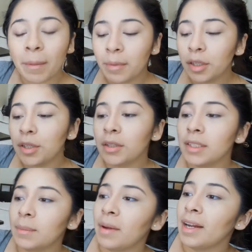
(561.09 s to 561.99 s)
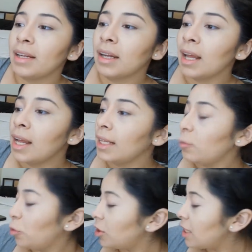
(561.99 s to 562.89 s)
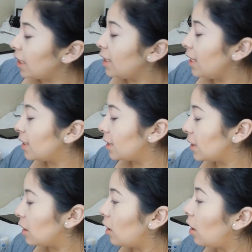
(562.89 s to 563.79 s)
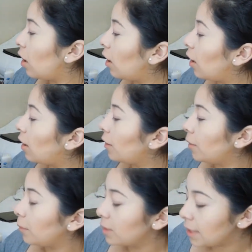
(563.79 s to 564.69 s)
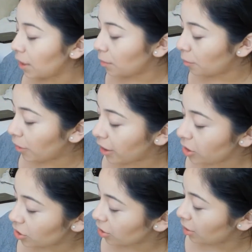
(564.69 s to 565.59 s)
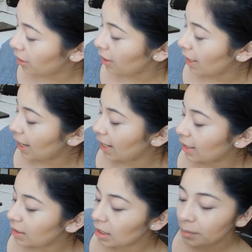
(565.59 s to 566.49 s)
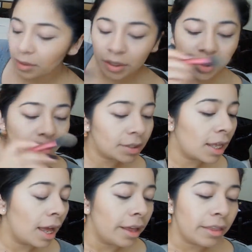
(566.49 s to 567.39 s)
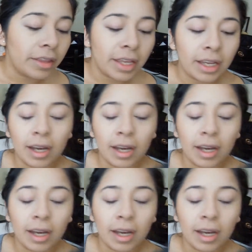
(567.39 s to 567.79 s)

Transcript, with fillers: I'm going to use my Real Techniques um, setting brush, and I'm going to use the